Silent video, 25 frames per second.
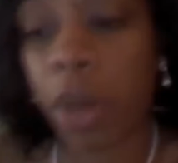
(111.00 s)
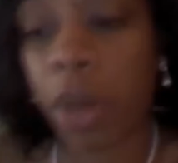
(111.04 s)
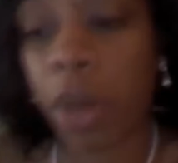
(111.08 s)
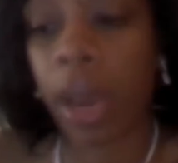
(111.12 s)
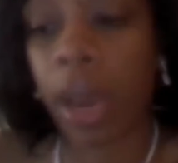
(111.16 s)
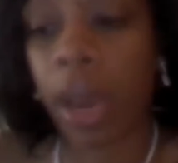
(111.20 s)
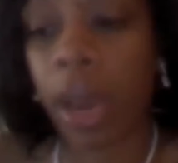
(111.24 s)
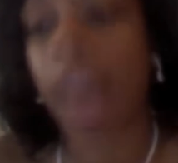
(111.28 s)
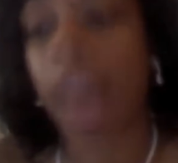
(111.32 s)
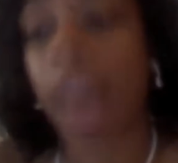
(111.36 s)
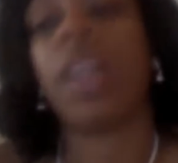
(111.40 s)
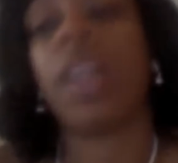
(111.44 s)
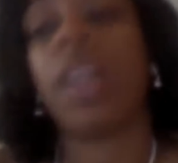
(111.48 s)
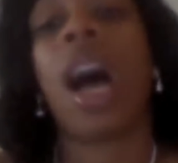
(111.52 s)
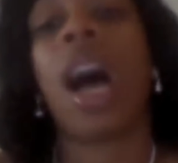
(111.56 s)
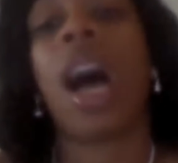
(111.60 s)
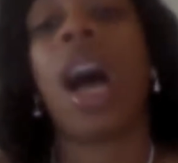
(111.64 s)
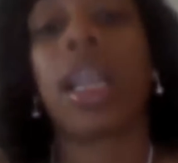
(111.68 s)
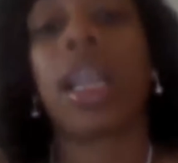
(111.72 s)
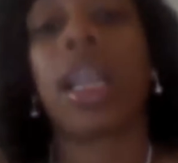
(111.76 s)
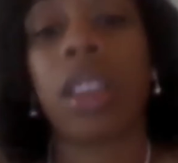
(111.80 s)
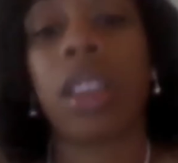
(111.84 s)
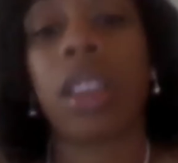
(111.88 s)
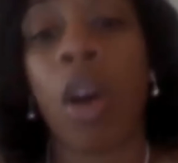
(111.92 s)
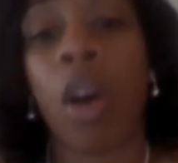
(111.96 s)
seatbelt
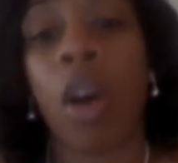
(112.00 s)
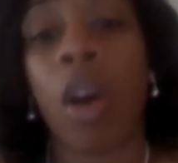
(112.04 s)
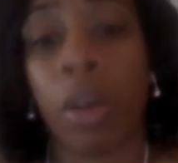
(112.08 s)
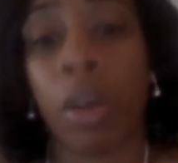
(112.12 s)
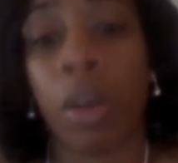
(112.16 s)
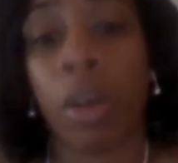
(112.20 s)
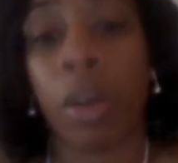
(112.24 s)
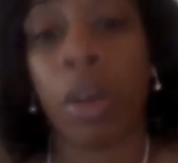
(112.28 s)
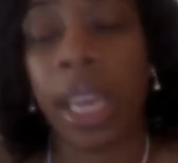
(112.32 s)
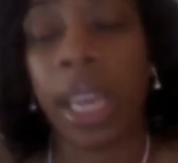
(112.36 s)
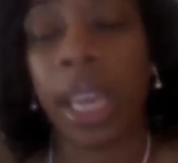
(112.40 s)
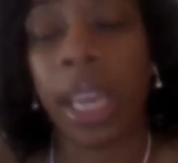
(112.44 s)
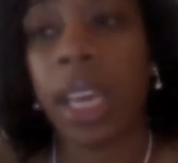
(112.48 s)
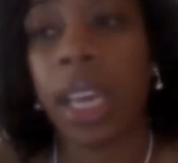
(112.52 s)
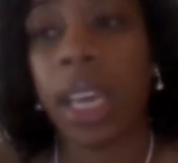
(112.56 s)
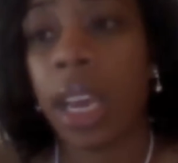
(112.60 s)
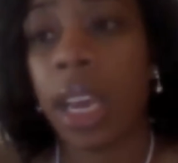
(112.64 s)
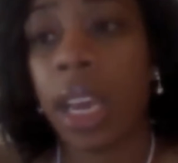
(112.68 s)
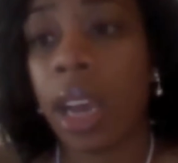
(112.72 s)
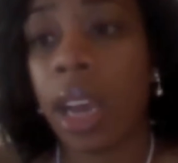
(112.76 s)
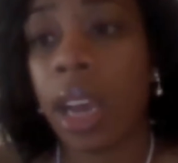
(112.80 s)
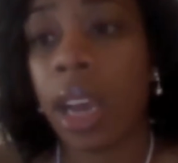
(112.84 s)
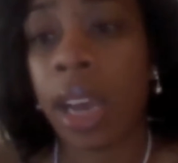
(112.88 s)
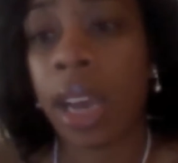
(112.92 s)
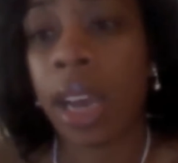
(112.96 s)
had locked on
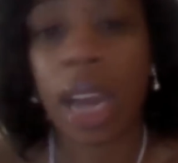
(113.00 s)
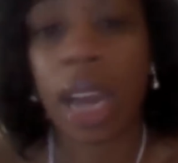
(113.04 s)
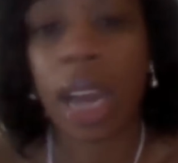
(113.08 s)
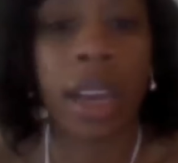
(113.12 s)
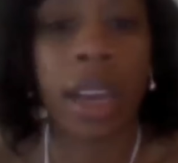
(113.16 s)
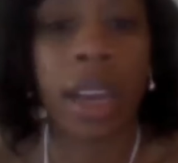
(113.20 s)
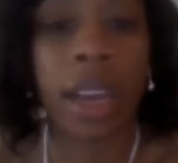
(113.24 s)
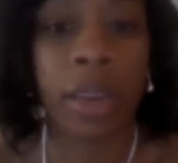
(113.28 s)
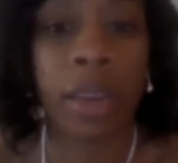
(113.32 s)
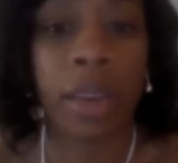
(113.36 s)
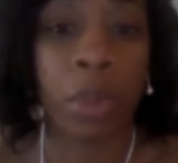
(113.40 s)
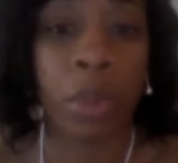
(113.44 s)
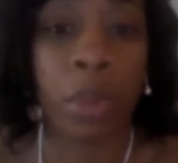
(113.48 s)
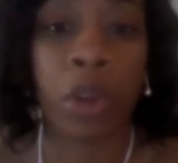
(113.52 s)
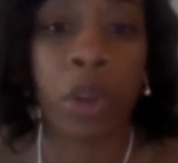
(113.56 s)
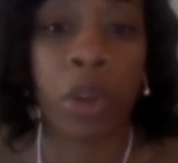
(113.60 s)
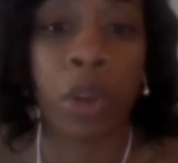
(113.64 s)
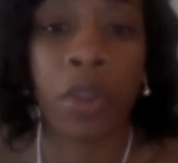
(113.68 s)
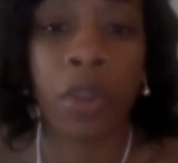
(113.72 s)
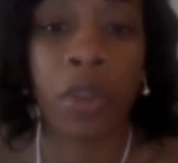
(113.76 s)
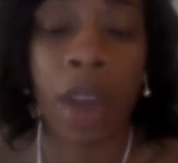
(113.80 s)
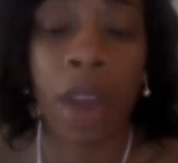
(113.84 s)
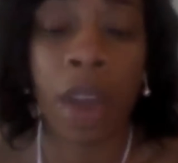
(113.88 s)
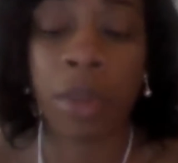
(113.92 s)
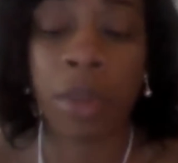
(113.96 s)
me and I couldn't
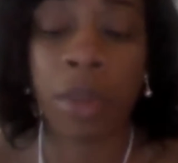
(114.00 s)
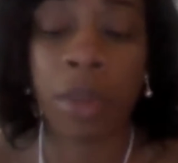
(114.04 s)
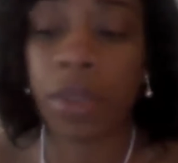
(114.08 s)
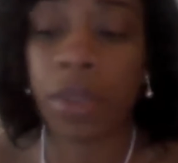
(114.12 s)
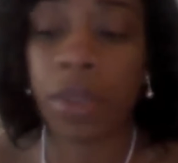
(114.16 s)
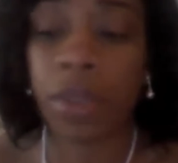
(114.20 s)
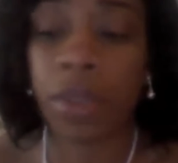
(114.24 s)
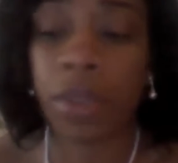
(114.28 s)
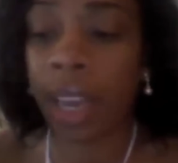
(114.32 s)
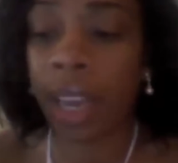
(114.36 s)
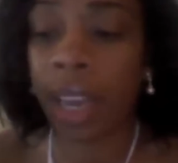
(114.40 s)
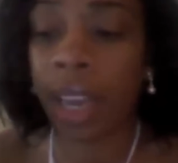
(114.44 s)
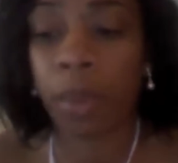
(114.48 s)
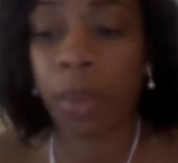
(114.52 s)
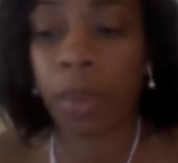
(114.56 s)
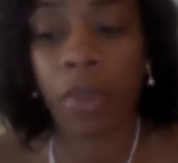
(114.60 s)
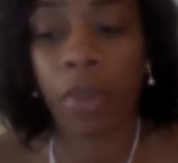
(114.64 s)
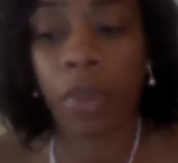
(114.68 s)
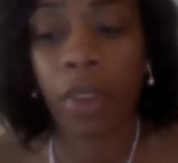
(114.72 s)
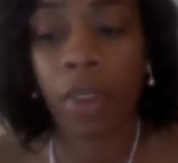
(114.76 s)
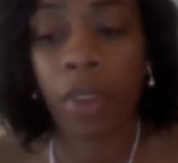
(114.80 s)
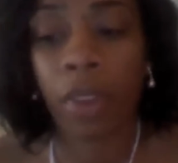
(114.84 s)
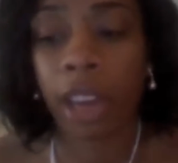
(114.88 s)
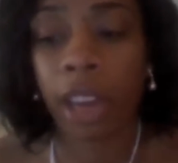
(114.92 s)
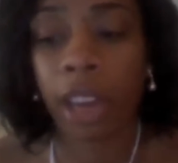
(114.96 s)
move. I was
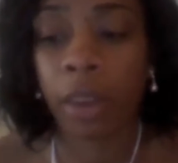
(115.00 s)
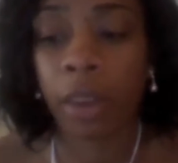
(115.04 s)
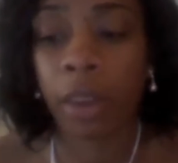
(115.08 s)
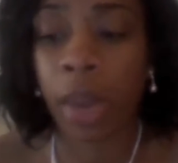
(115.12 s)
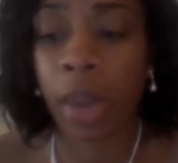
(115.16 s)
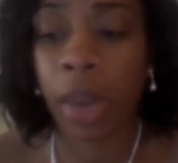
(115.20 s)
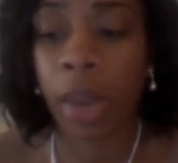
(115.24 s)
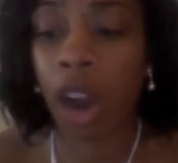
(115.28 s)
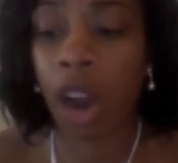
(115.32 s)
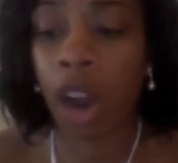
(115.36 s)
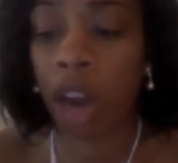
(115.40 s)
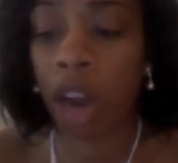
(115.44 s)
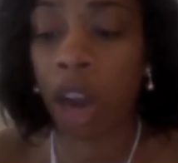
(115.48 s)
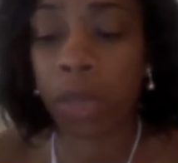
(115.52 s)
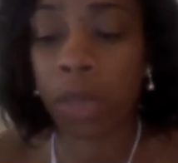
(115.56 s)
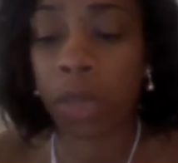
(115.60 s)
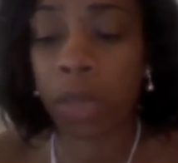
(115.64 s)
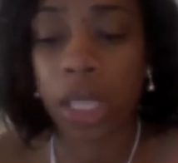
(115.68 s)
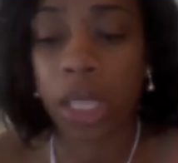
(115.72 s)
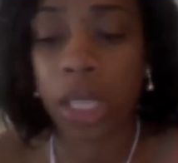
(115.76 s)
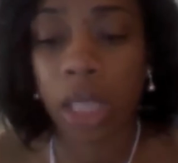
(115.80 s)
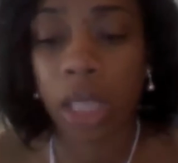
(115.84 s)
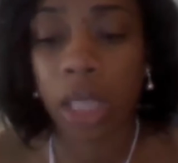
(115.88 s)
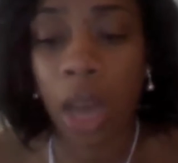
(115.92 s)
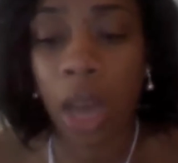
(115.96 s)
flaring, flaring my
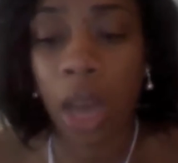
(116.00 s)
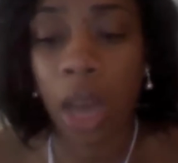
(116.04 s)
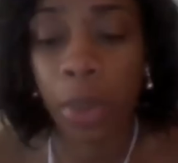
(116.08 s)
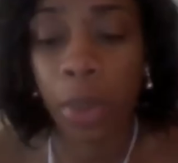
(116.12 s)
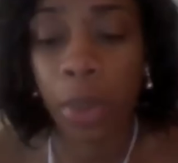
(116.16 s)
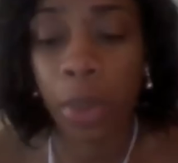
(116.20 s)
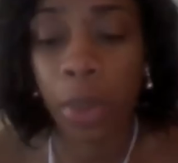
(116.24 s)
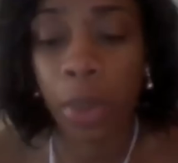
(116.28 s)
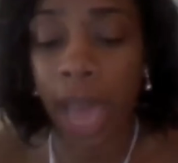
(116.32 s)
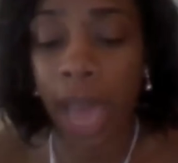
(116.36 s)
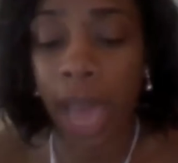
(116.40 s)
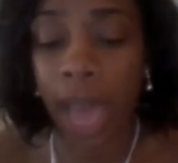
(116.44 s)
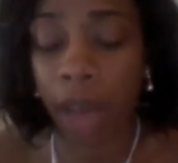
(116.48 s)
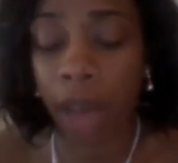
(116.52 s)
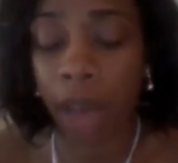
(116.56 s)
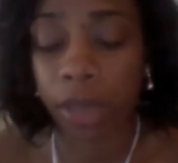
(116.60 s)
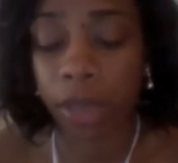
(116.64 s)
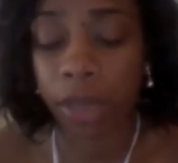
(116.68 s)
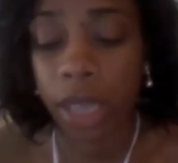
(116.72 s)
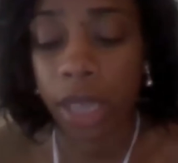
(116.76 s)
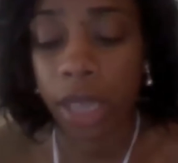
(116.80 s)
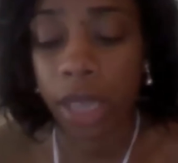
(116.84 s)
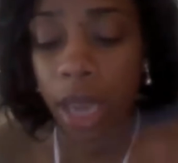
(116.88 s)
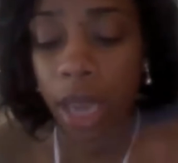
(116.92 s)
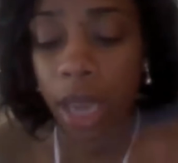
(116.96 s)
arms up and
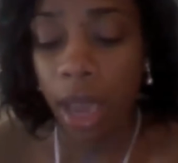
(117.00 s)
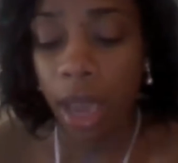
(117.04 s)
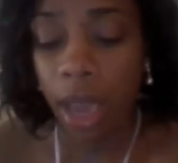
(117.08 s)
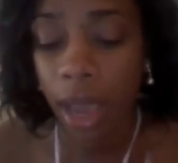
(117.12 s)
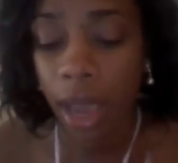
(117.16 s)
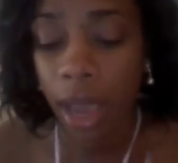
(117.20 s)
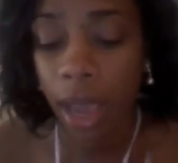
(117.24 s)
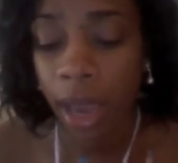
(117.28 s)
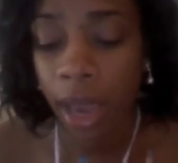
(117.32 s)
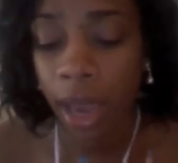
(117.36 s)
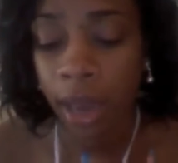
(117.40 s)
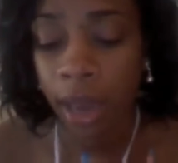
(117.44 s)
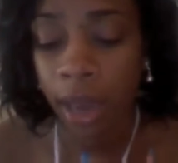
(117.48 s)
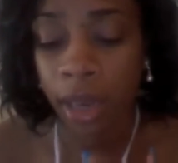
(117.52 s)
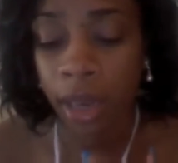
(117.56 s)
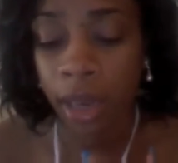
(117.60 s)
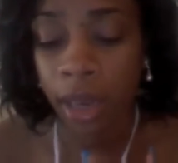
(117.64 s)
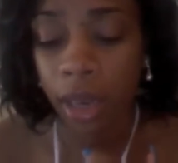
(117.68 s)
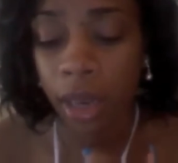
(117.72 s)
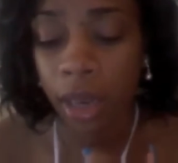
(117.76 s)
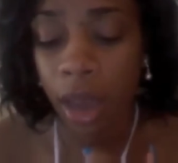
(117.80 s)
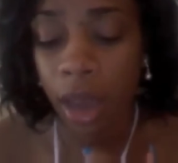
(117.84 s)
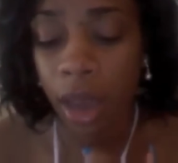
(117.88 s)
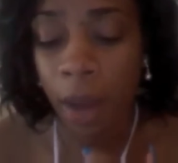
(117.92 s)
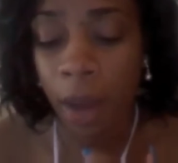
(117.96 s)
down,
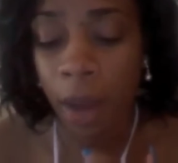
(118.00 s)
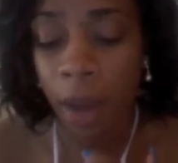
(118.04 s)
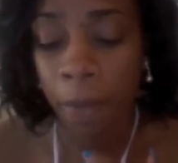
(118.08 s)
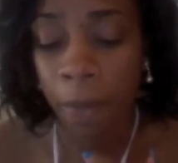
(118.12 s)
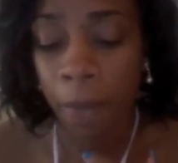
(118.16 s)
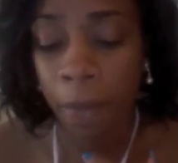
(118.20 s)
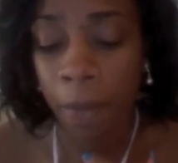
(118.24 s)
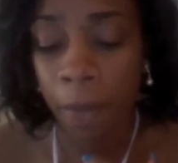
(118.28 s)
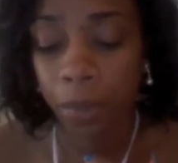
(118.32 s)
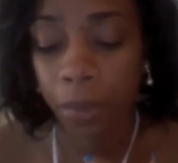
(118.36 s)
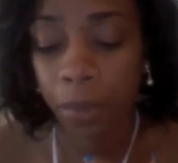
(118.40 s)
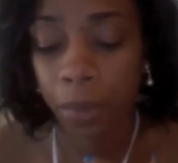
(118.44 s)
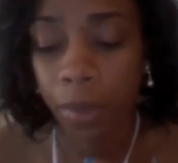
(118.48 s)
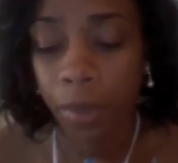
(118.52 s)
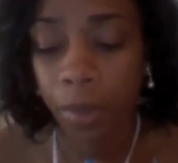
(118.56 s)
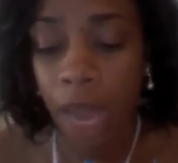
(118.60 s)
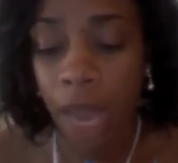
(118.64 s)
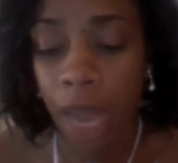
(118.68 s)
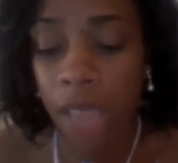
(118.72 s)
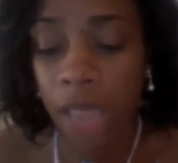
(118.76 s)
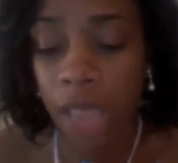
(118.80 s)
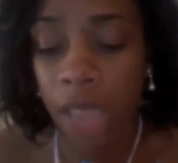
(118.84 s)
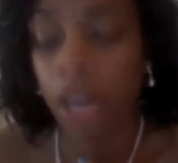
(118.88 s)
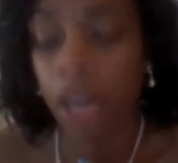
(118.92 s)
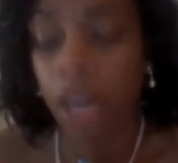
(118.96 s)
and um,
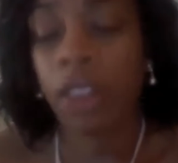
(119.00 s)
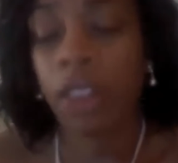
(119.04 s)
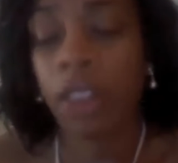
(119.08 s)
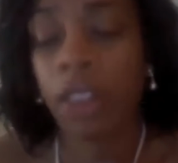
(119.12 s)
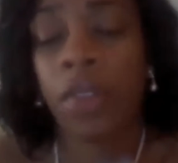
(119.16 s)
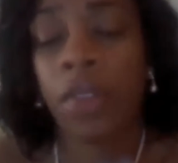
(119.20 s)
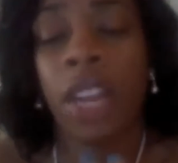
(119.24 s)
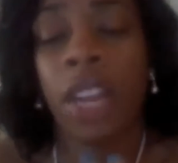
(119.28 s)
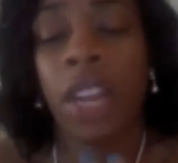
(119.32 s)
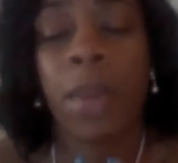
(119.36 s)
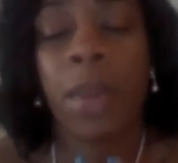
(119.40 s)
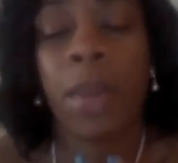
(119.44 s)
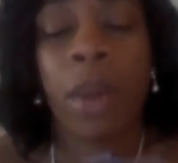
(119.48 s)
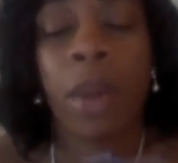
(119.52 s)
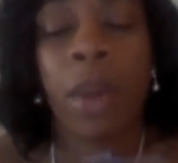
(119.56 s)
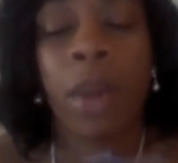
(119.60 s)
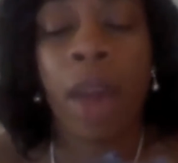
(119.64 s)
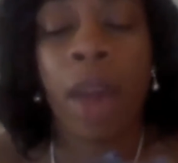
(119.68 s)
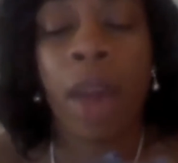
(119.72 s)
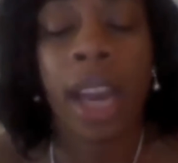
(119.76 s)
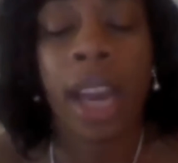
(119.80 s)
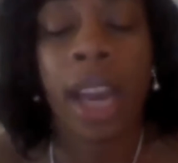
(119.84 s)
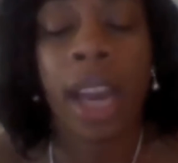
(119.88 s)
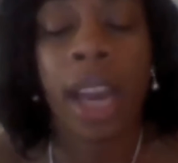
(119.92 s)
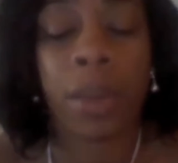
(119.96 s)
I started to feel like my
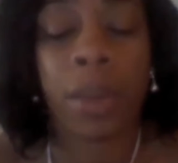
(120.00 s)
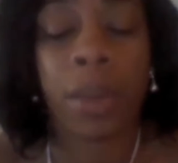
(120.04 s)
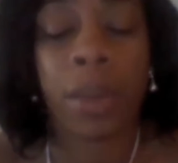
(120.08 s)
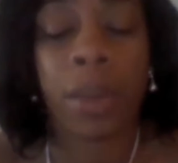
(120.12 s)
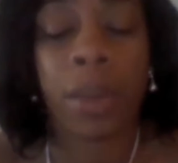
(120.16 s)
body was